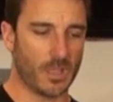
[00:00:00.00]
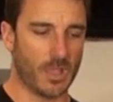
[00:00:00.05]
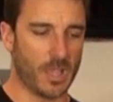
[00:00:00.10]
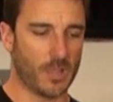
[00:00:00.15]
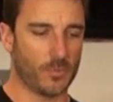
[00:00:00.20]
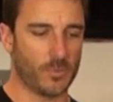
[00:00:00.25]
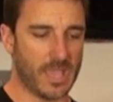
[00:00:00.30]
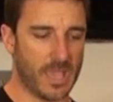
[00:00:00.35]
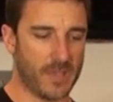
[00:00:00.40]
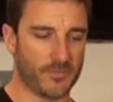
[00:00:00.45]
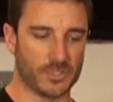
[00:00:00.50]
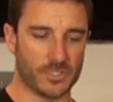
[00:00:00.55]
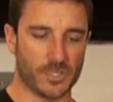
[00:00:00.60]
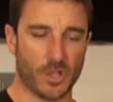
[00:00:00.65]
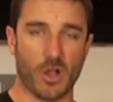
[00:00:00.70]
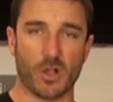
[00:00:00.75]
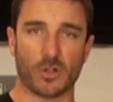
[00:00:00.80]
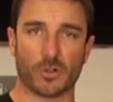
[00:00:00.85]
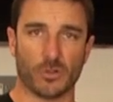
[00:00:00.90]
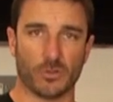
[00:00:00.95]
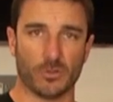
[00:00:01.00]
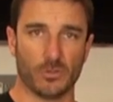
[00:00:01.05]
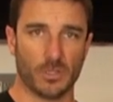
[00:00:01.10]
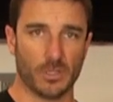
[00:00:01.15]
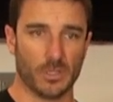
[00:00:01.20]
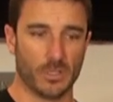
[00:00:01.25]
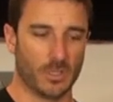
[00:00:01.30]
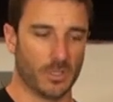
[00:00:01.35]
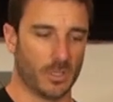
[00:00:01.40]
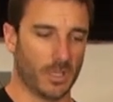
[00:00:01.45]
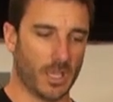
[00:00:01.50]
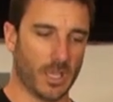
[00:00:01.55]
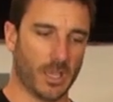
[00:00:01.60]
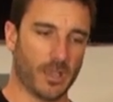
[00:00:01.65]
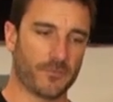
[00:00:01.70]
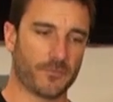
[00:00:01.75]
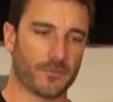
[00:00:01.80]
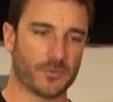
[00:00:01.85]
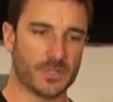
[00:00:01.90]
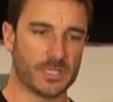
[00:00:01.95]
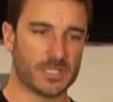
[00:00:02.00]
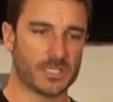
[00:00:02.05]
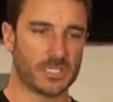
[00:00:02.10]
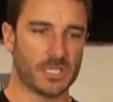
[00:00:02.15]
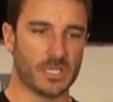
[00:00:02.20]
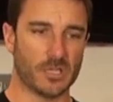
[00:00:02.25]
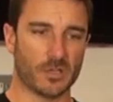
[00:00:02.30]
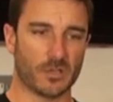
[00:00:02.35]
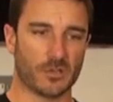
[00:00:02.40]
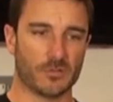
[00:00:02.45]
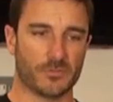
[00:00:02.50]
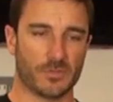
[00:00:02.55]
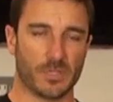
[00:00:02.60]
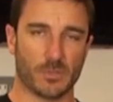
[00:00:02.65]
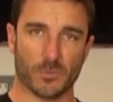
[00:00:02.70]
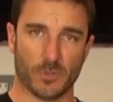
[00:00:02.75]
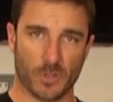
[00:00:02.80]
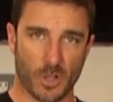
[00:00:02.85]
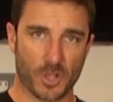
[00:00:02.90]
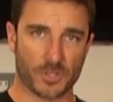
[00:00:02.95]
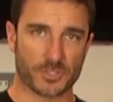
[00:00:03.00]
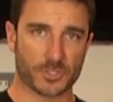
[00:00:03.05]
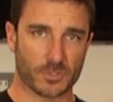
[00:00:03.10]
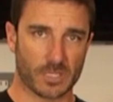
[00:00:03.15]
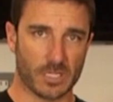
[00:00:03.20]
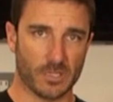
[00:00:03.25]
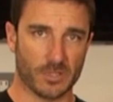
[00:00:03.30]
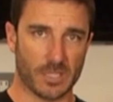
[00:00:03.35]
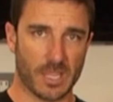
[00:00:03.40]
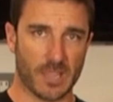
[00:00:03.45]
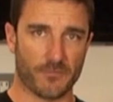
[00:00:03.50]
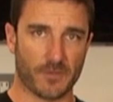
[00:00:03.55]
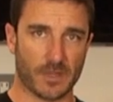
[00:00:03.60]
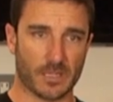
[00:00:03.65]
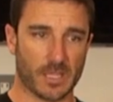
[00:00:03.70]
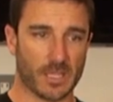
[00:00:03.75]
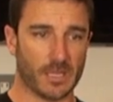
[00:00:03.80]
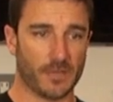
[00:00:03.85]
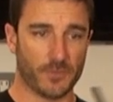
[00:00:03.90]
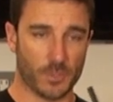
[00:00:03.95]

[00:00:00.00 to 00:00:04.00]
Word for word: uh, we have a dongle uh, for this here that will also kill the FI light.